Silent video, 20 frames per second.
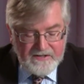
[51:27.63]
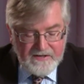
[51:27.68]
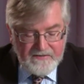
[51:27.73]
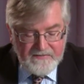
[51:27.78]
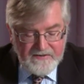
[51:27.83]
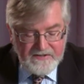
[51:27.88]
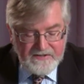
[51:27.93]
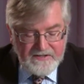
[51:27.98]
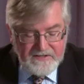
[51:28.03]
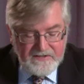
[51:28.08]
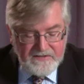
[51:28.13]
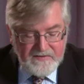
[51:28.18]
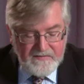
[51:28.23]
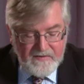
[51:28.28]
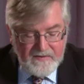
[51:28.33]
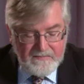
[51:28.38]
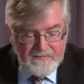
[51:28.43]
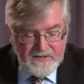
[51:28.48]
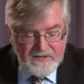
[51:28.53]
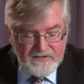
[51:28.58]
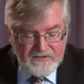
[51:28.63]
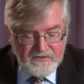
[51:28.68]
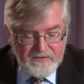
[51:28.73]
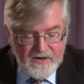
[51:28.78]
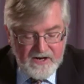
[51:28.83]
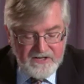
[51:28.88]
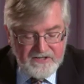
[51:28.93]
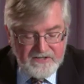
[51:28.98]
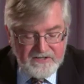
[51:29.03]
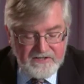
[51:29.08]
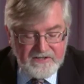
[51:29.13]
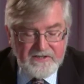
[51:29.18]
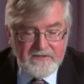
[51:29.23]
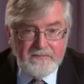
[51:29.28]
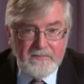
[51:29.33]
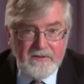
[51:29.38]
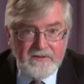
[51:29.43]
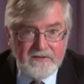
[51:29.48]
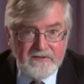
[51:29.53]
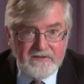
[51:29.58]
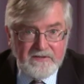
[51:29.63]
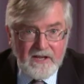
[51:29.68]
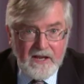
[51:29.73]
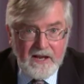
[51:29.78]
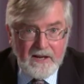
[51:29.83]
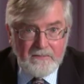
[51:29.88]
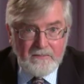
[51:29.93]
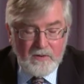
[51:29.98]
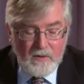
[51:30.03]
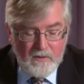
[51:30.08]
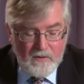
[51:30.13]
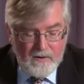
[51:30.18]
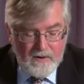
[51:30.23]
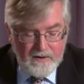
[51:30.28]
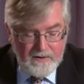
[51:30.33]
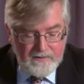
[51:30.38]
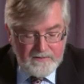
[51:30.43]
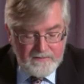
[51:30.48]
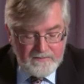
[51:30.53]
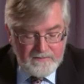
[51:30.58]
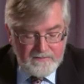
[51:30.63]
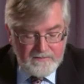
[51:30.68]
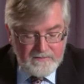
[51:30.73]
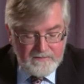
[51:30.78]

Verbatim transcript: differences of administrations, but the same Lord